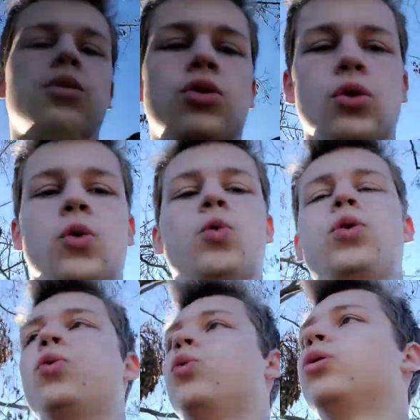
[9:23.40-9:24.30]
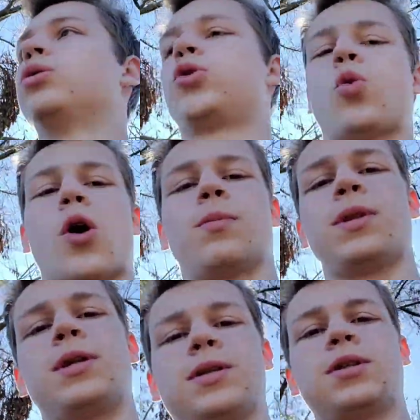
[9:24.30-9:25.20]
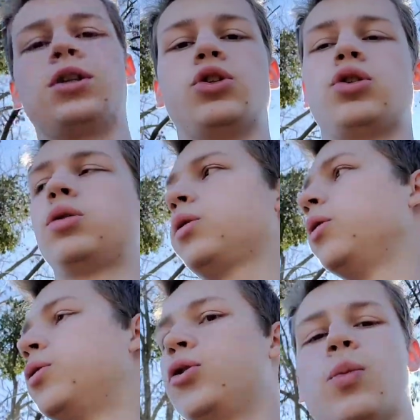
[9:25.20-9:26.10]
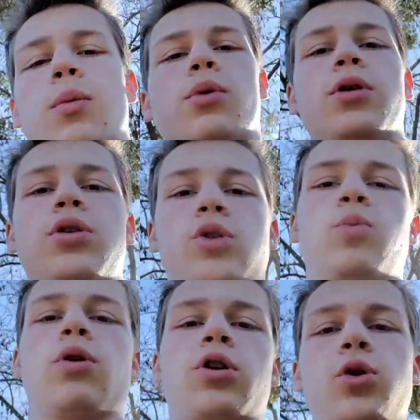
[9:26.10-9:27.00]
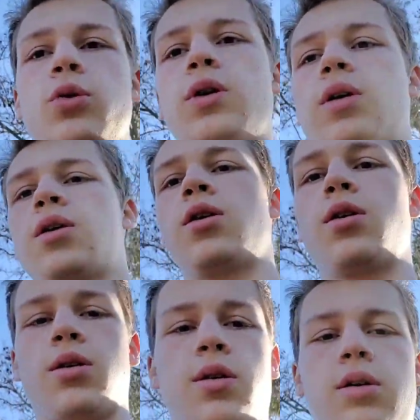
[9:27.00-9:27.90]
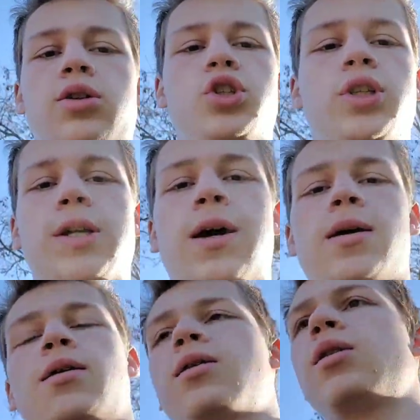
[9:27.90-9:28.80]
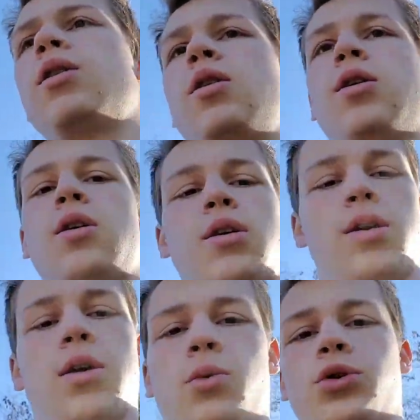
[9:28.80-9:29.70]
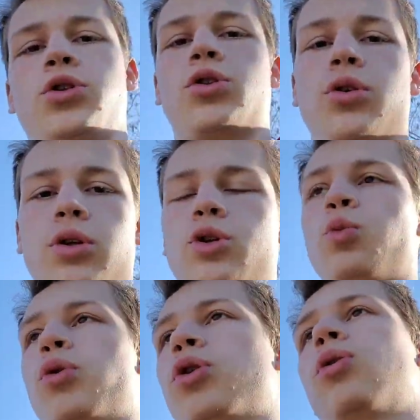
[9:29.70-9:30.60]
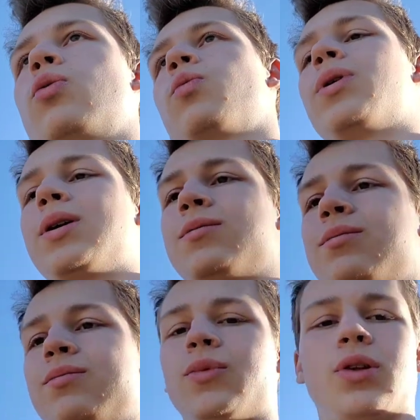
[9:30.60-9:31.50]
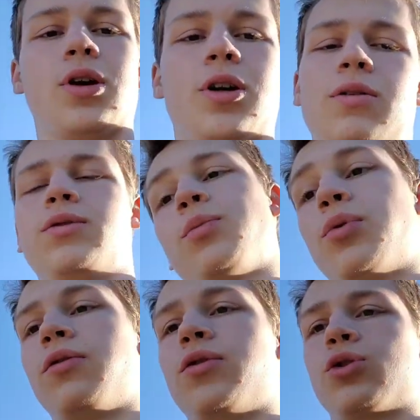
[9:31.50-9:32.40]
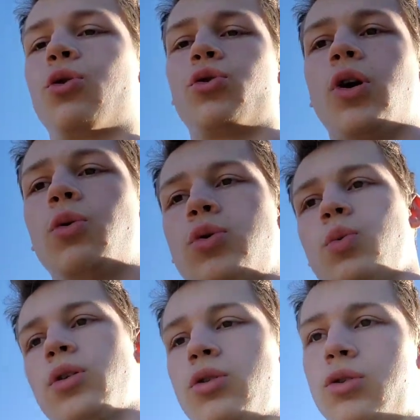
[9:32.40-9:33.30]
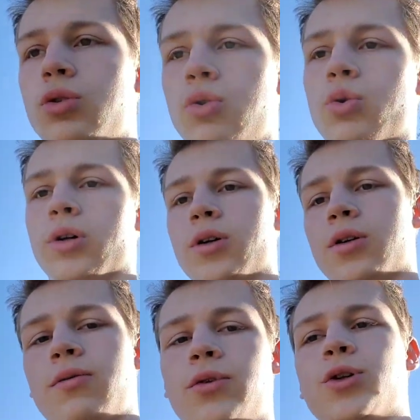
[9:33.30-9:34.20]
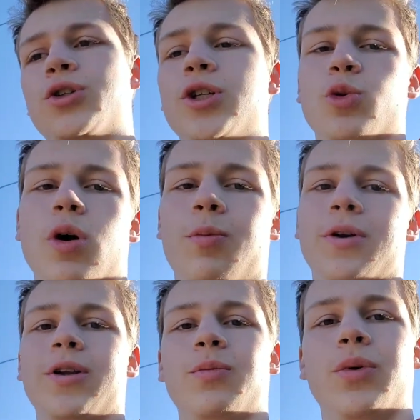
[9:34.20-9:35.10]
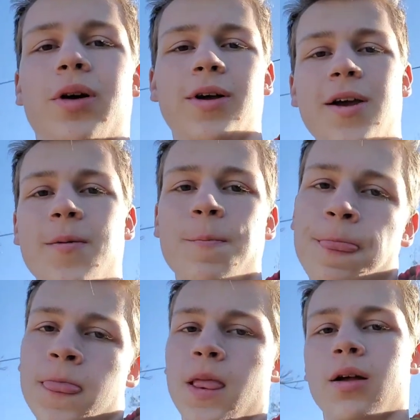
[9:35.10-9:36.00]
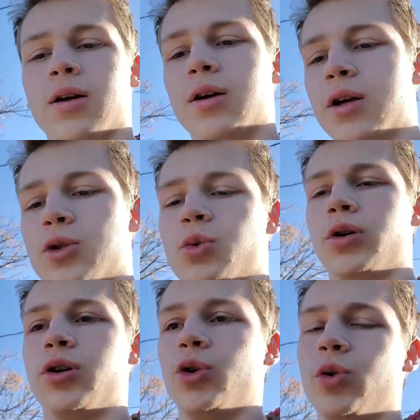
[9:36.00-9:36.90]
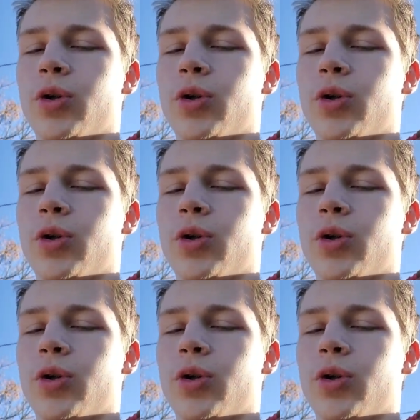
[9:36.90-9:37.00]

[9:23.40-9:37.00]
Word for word: so we will swap this engine into my brother's mark III uh, gti which is currently 2.0 but uh, even the previous owner always wanted to do a vr6 swap on it but uh, i guess we're gonna do